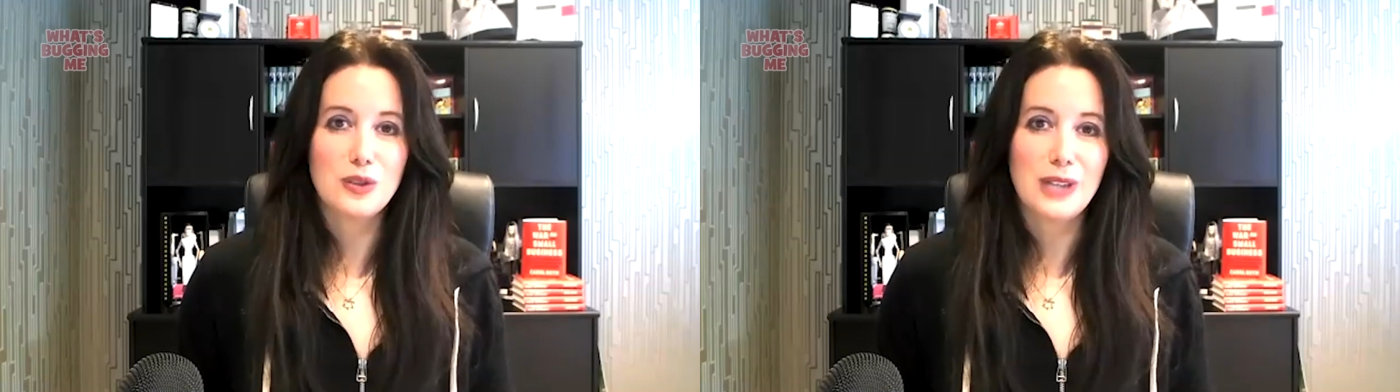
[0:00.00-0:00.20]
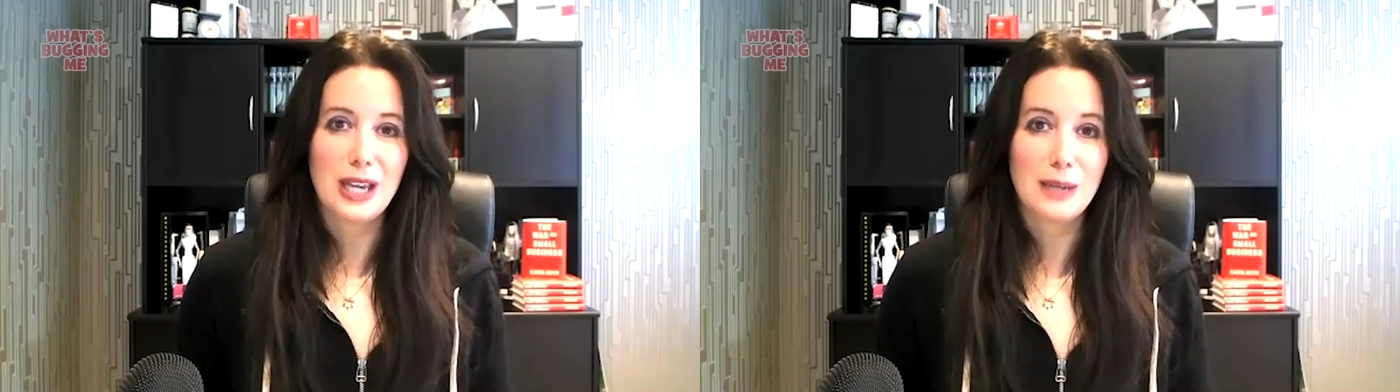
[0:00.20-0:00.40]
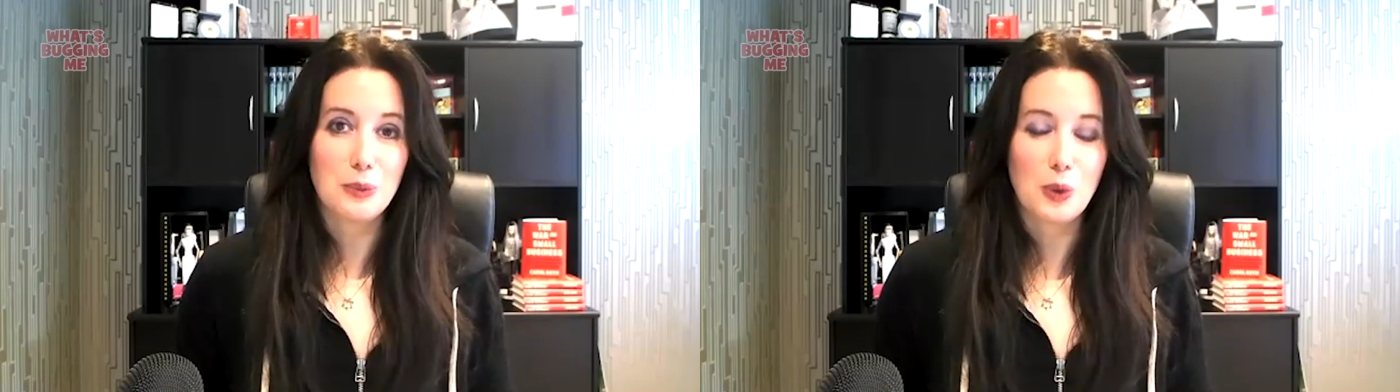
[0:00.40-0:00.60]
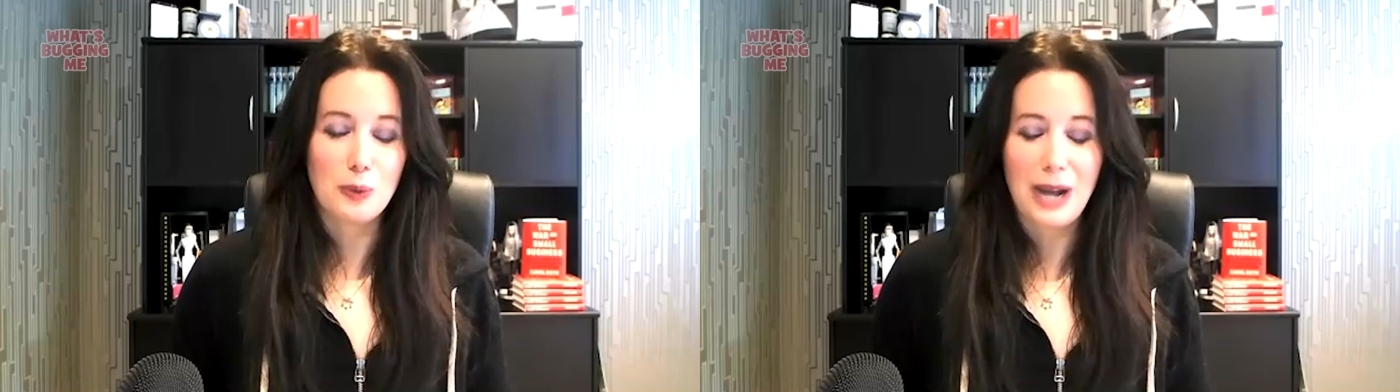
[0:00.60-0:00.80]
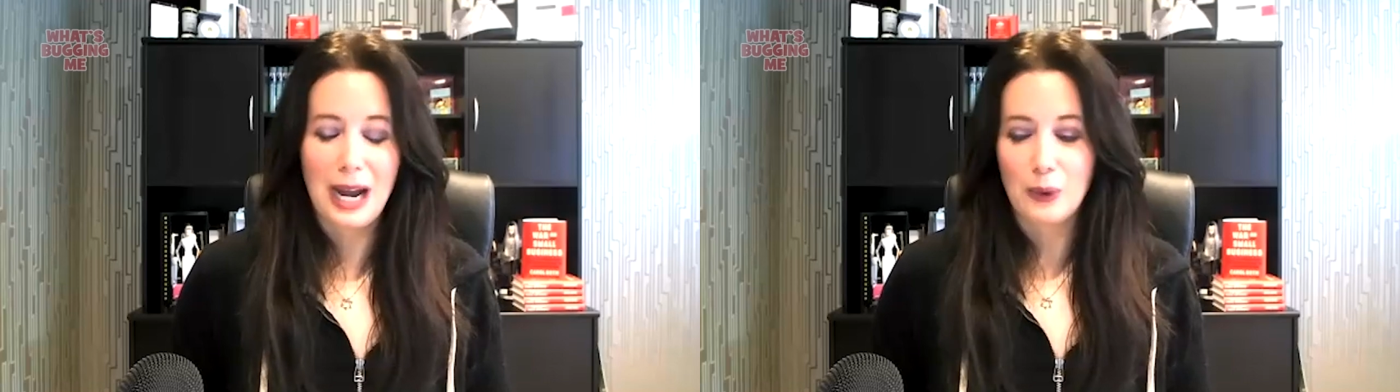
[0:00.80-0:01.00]
to gain
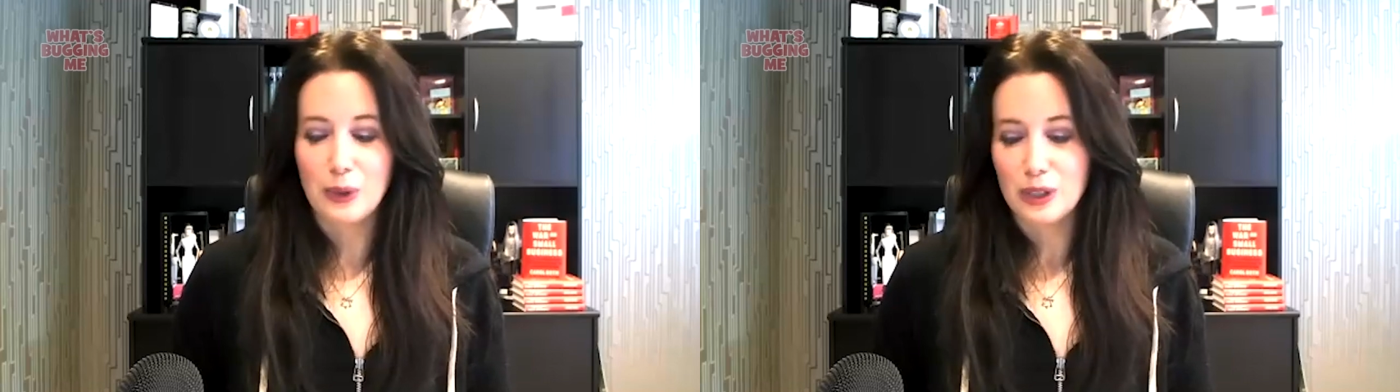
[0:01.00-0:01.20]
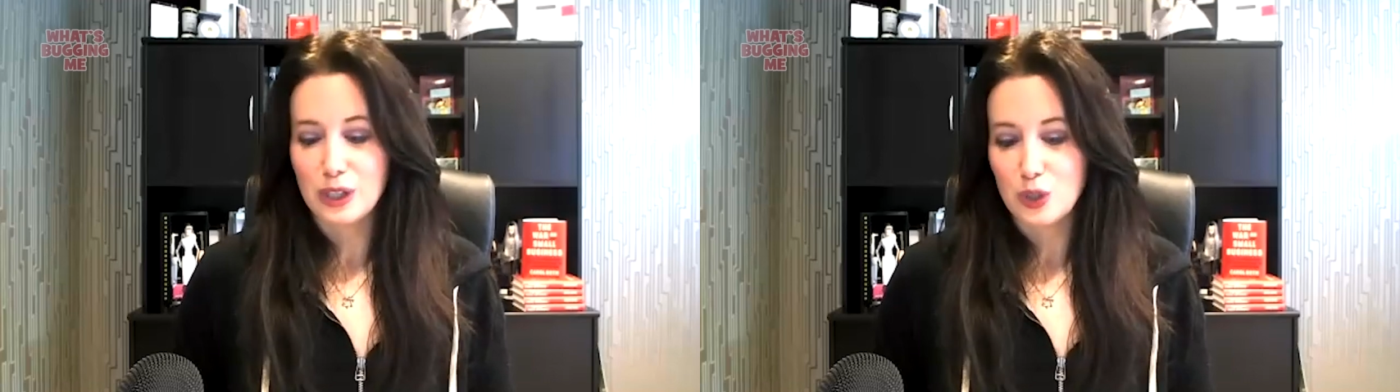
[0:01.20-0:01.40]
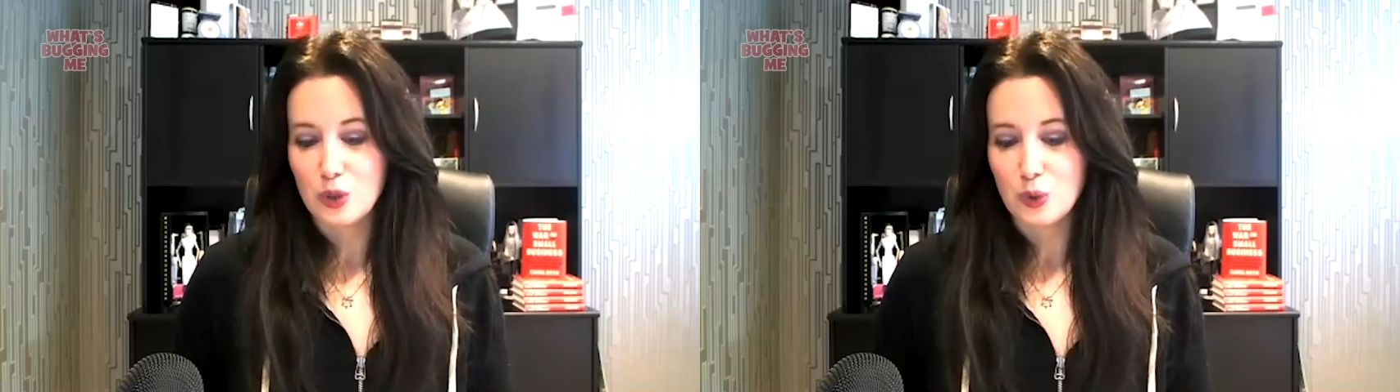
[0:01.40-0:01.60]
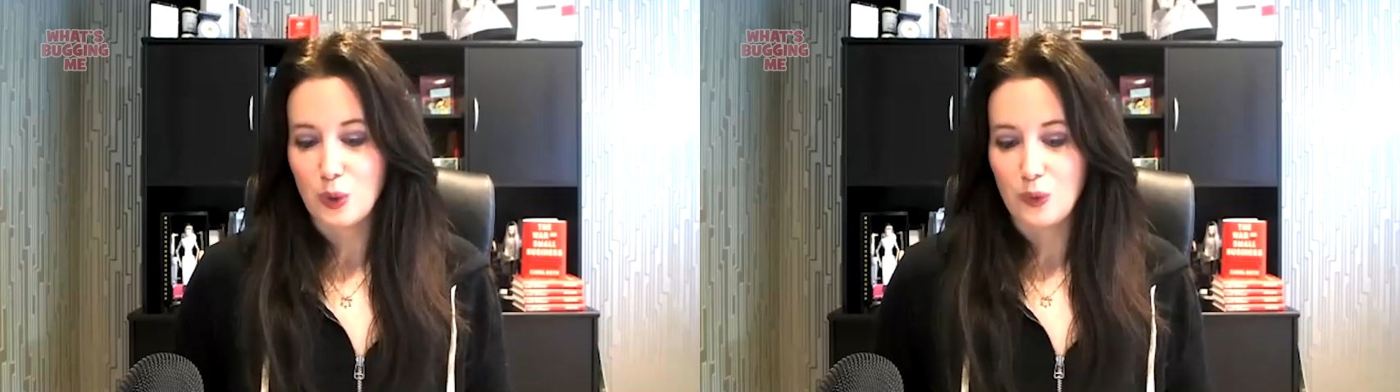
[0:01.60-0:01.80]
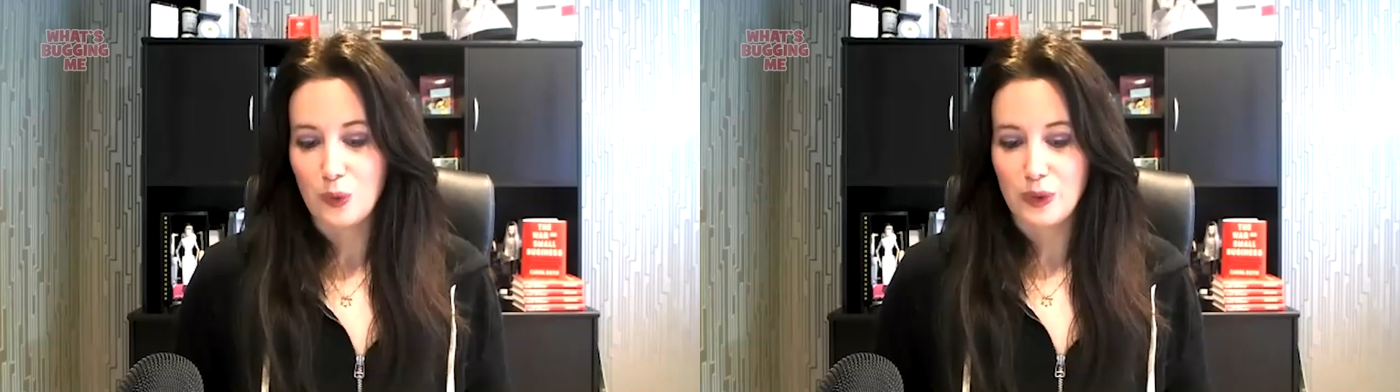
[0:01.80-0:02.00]
more power and
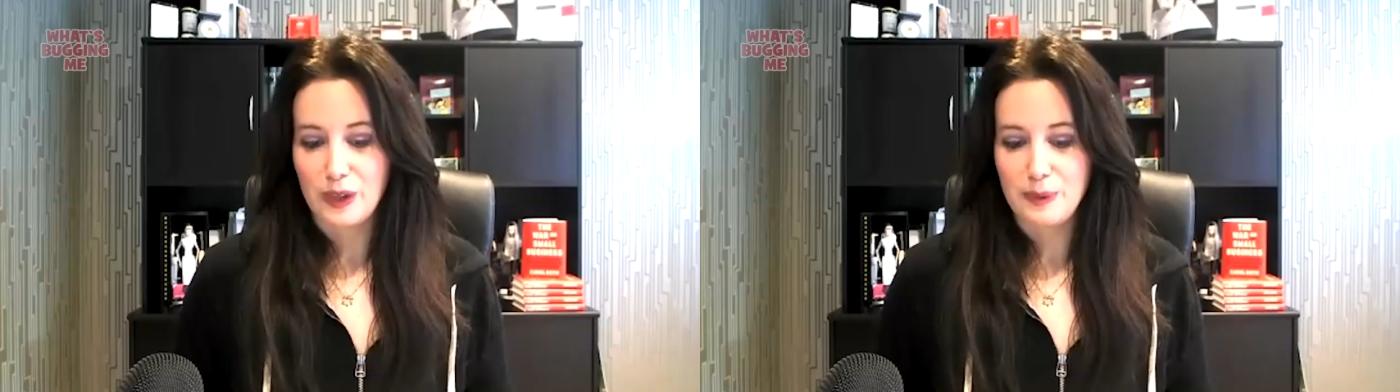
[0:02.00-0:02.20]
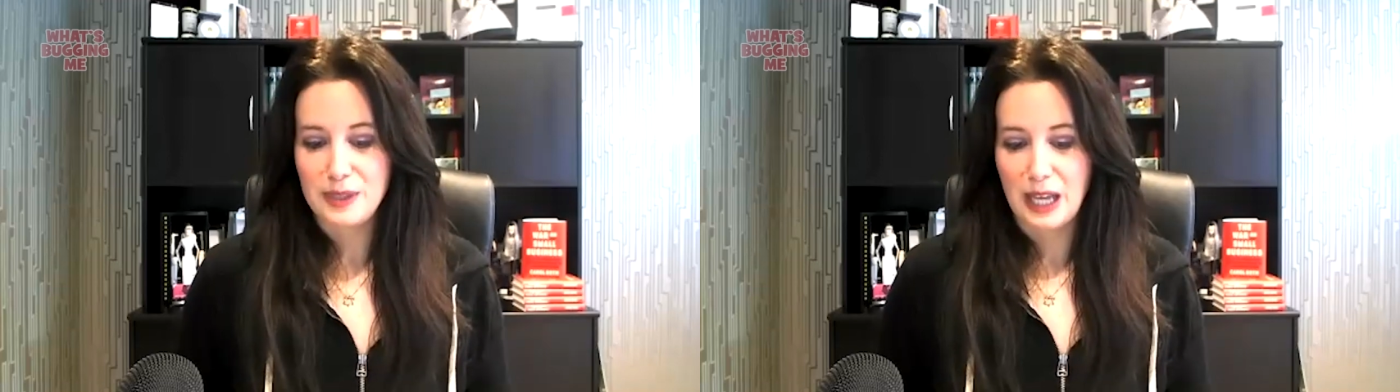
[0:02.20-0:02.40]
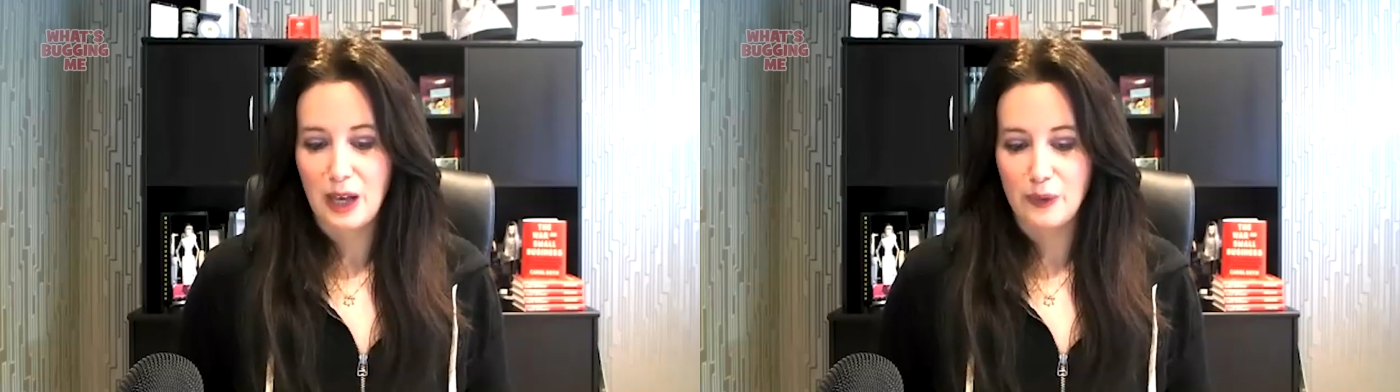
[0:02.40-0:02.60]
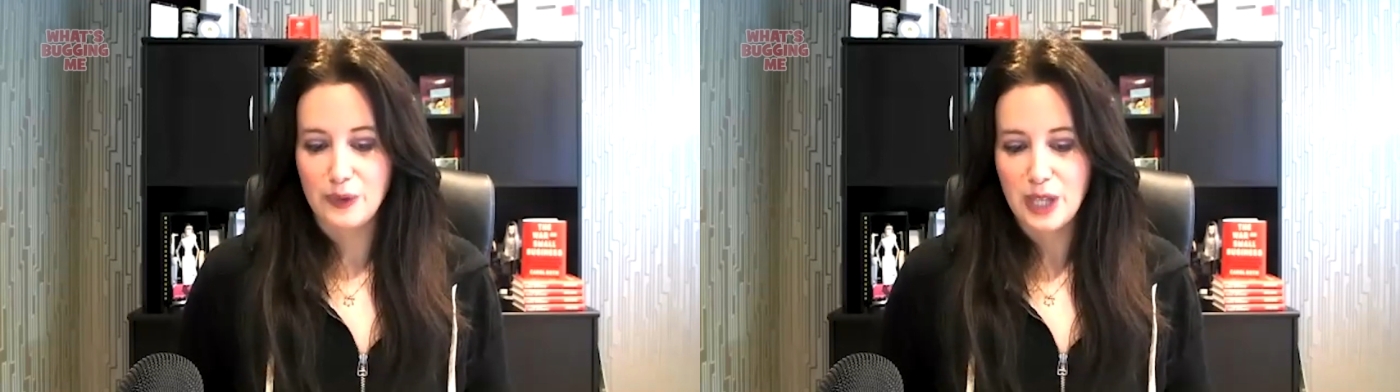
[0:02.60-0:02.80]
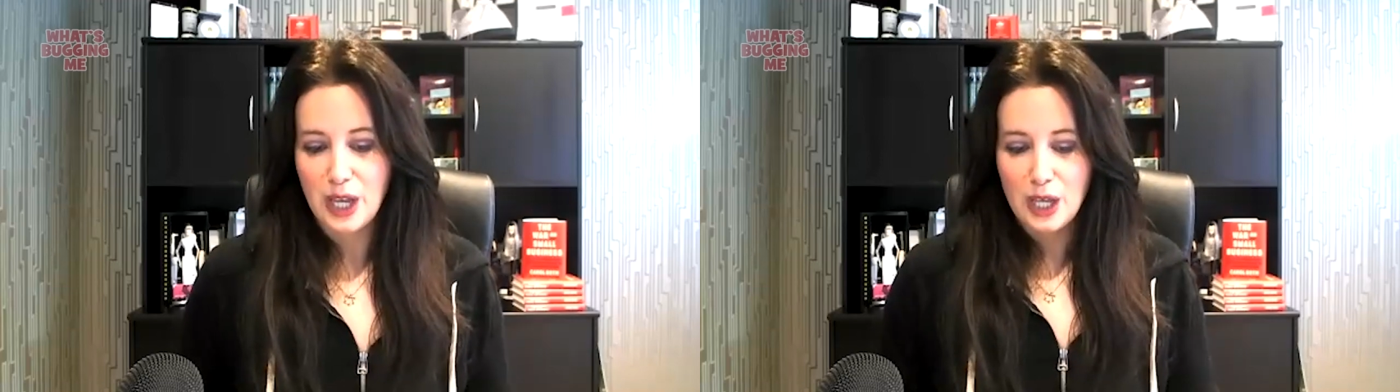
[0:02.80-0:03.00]
control for themselves.